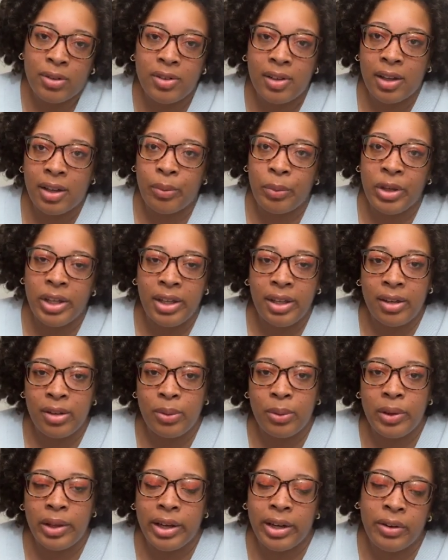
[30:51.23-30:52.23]
And we can't do
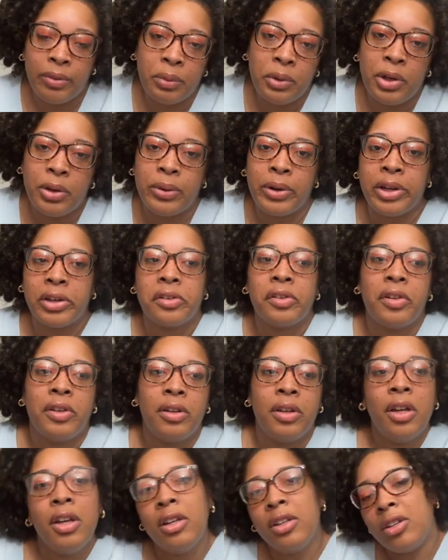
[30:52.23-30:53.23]
that if we don't actually
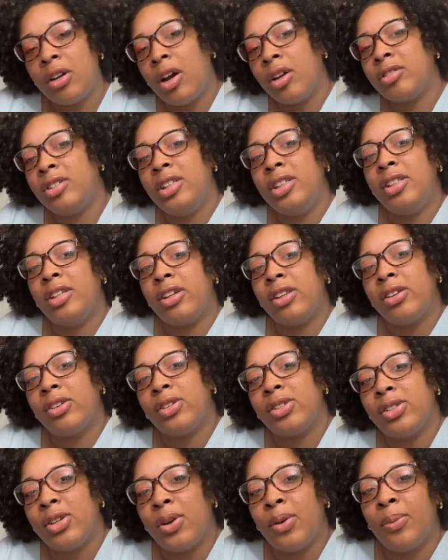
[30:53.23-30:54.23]
talk to each other.
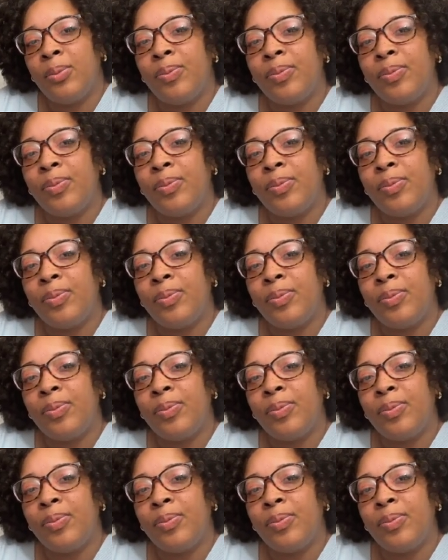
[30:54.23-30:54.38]
So